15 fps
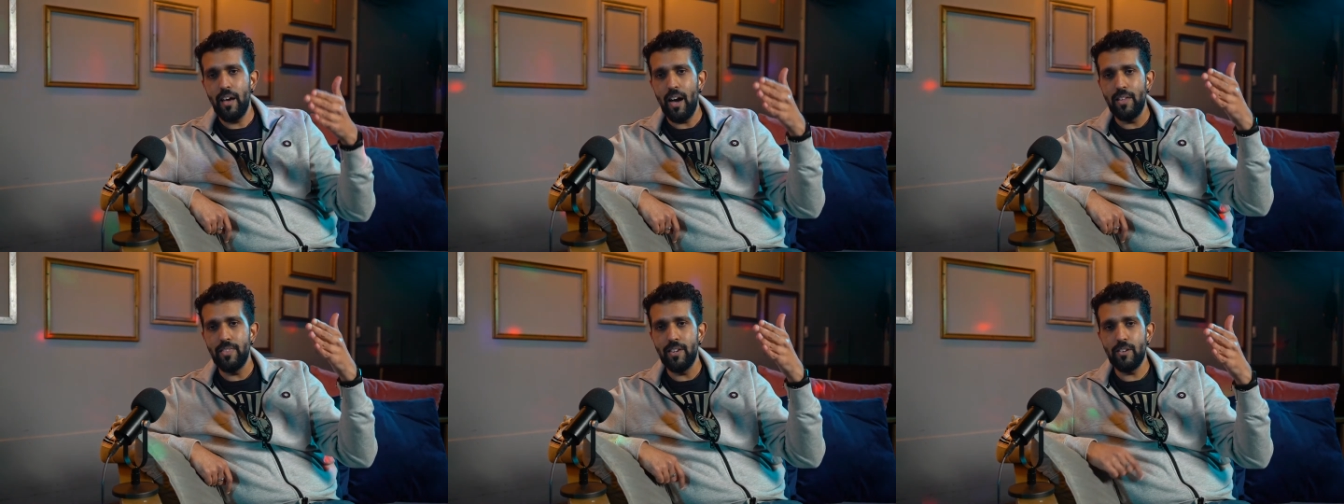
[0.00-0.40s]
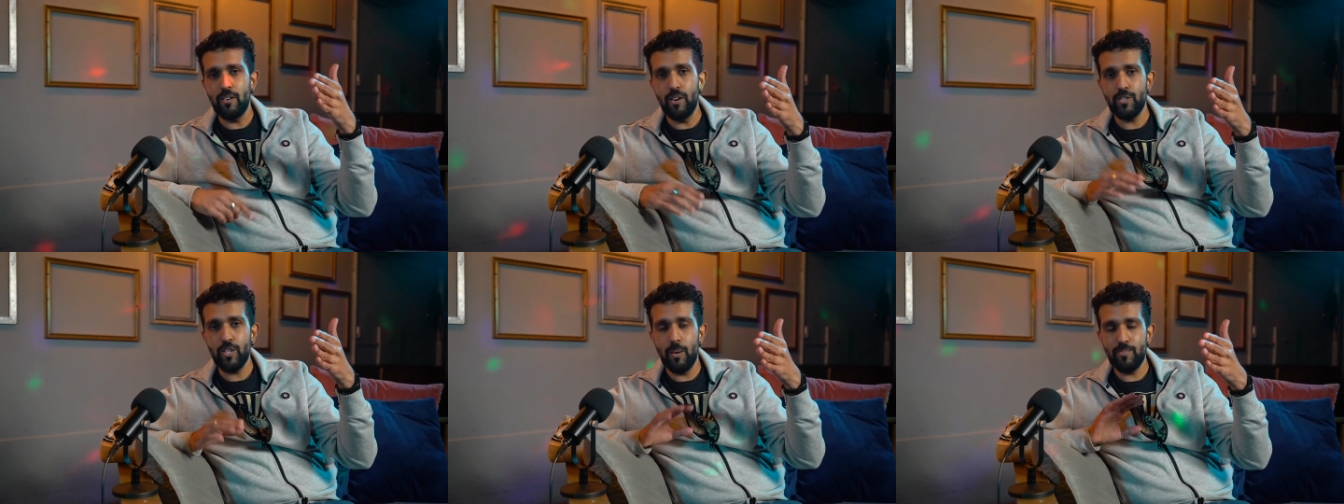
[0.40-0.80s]
and then you've
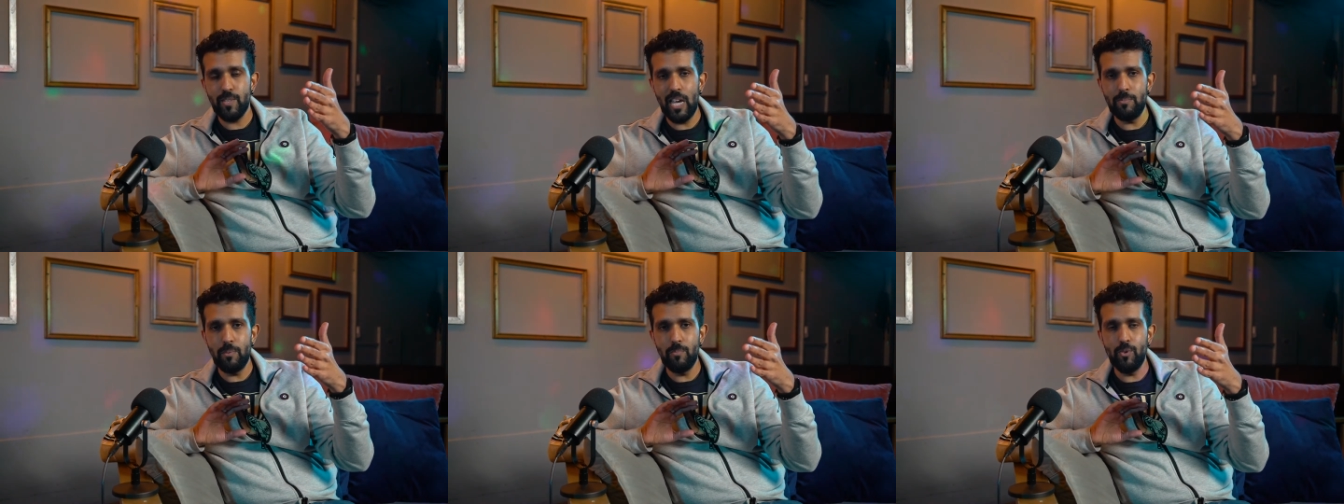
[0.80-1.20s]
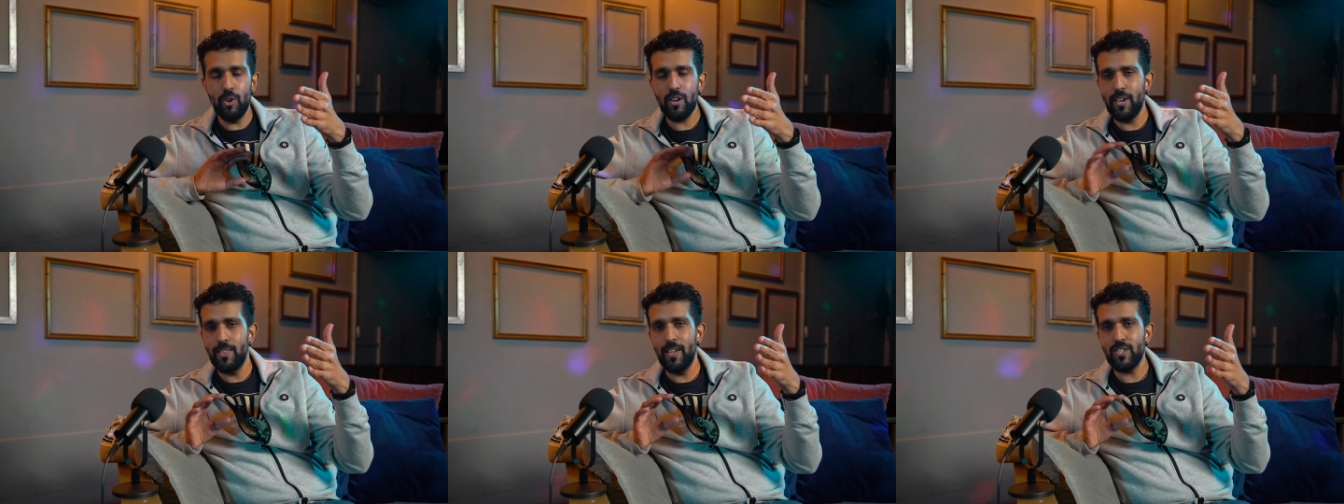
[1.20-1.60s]
got a top table
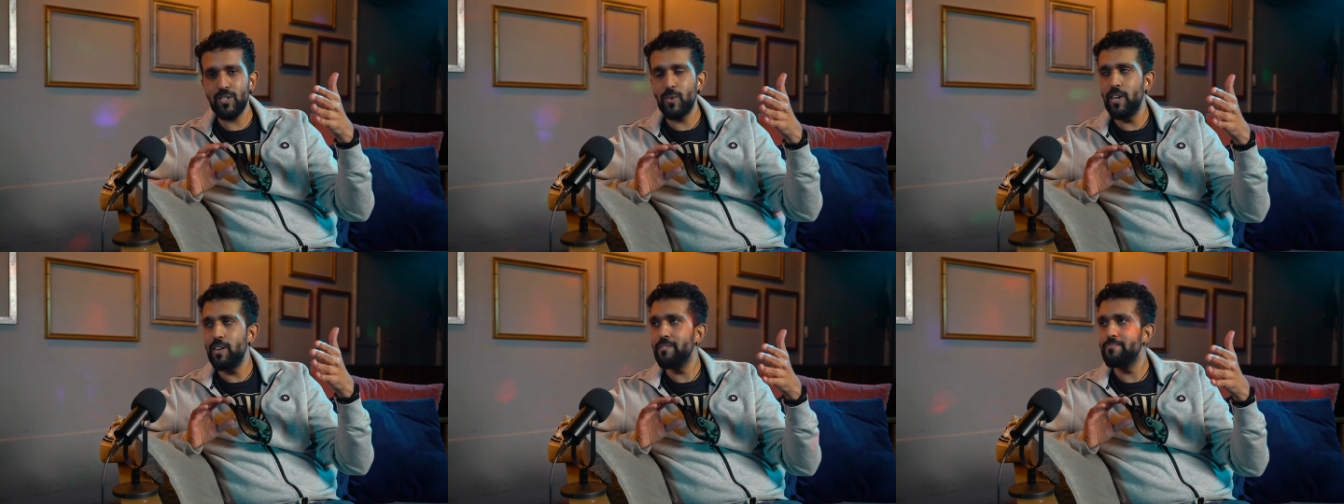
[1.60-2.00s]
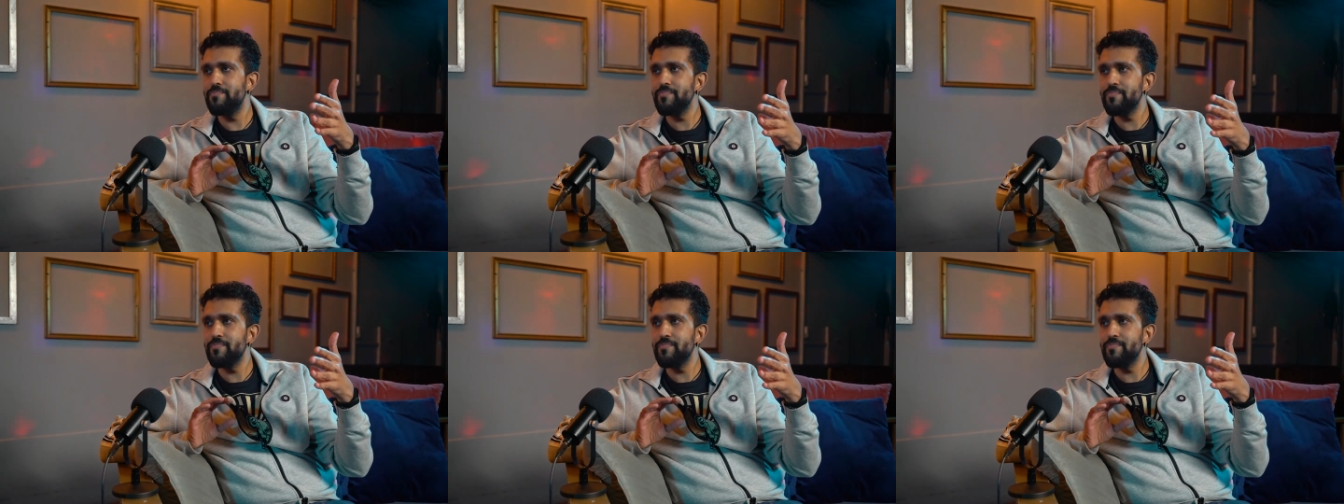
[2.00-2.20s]
blocking that screen.